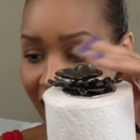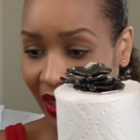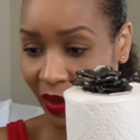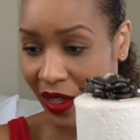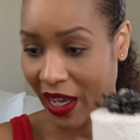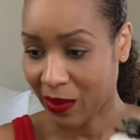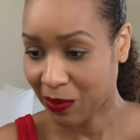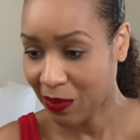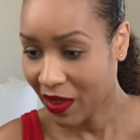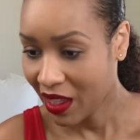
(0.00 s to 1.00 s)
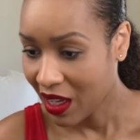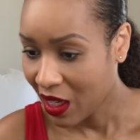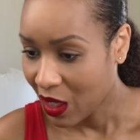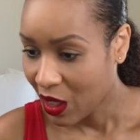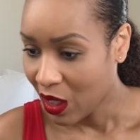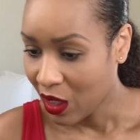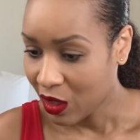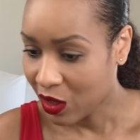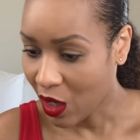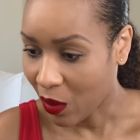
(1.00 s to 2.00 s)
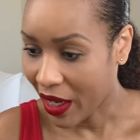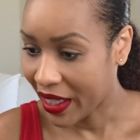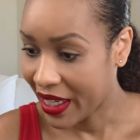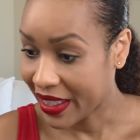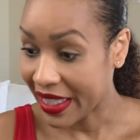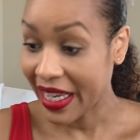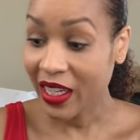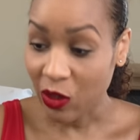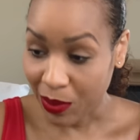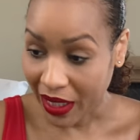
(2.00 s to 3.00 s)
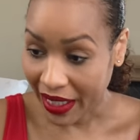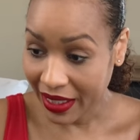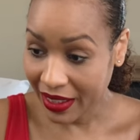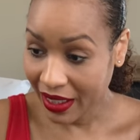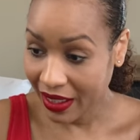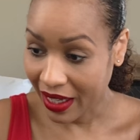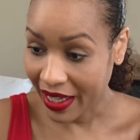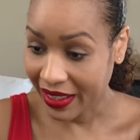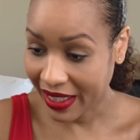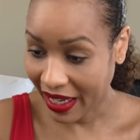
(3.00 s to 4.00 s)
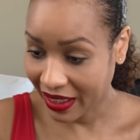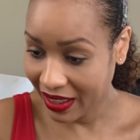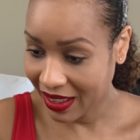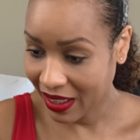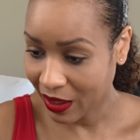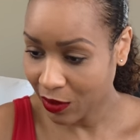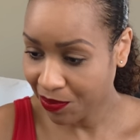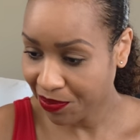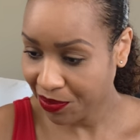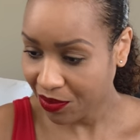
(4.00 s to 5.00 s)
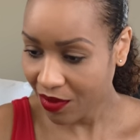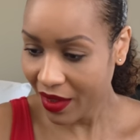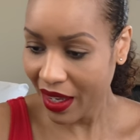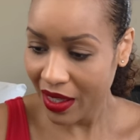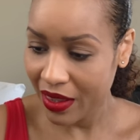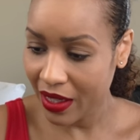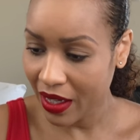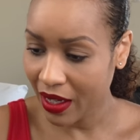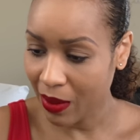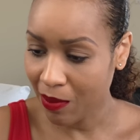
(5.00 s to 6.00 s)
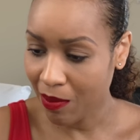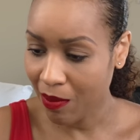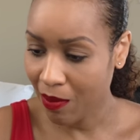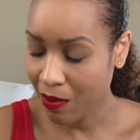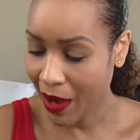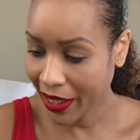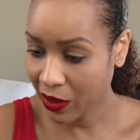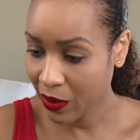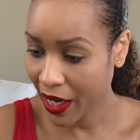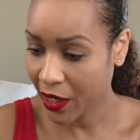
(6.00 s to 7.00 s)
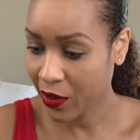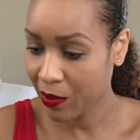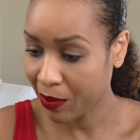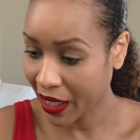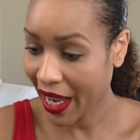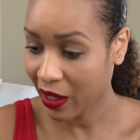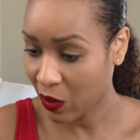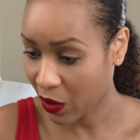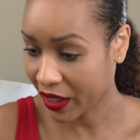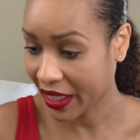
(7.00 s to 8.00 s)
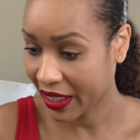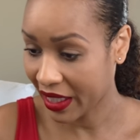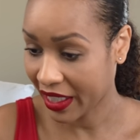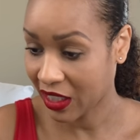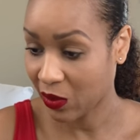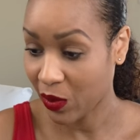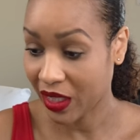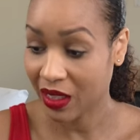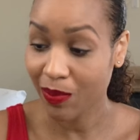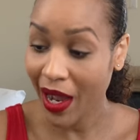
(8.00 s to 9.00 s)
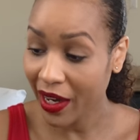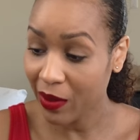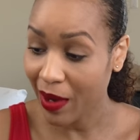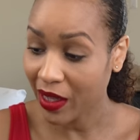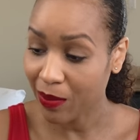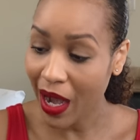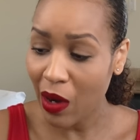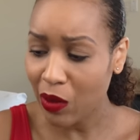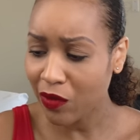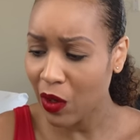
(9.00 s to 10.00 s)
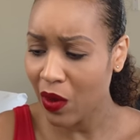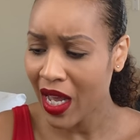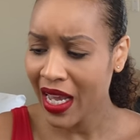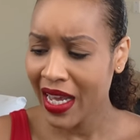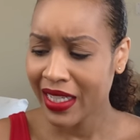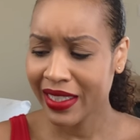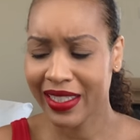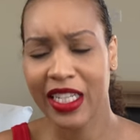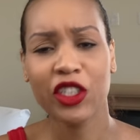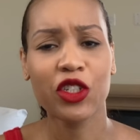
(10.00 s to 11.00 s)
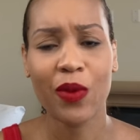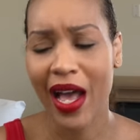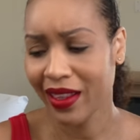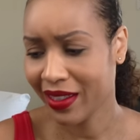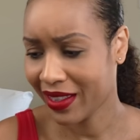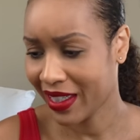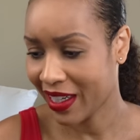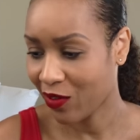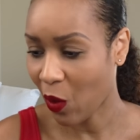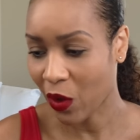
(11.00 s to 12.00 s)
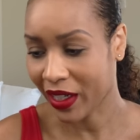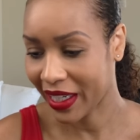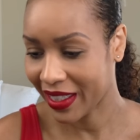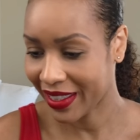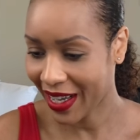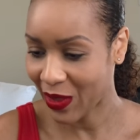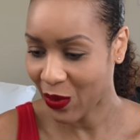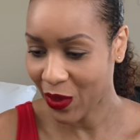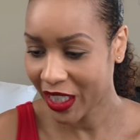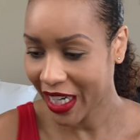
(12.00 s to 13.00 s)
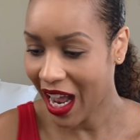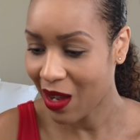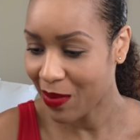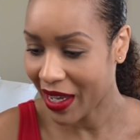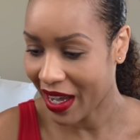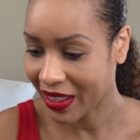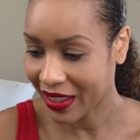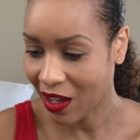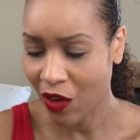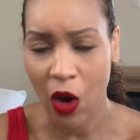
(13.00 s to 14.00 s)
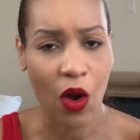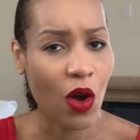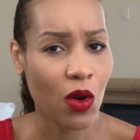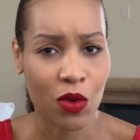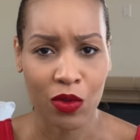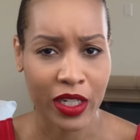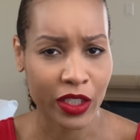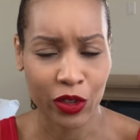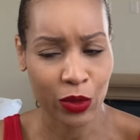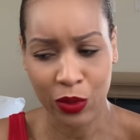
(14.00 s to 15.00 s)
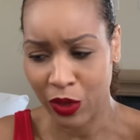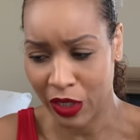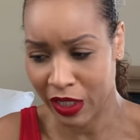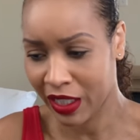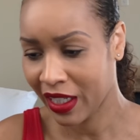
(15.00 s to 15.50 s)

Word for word: okay so it is nickel plate and stainless steel the Michael Aram Black Orchid Collection was inspired by the powerful sensuality of orchids and the rich ambiance of haute oh, couture.